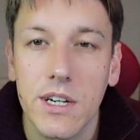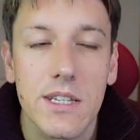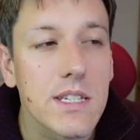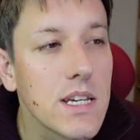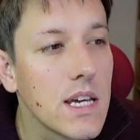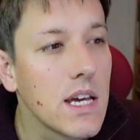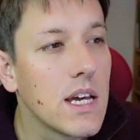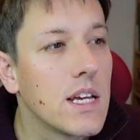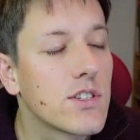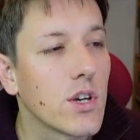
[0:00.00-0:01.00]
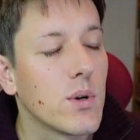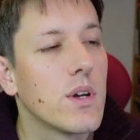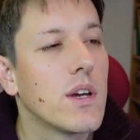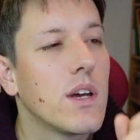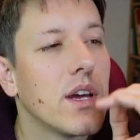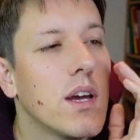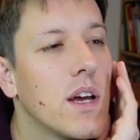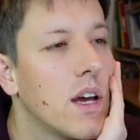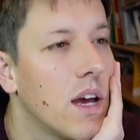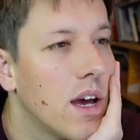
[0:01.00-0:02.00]
right? So
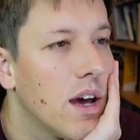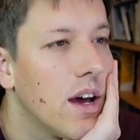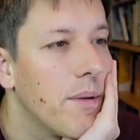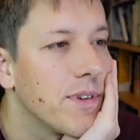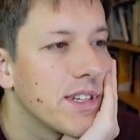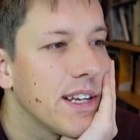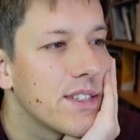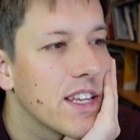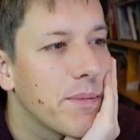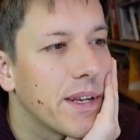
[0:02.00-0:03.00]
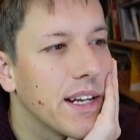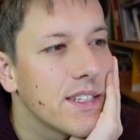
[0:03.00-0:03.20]
so let's think about it.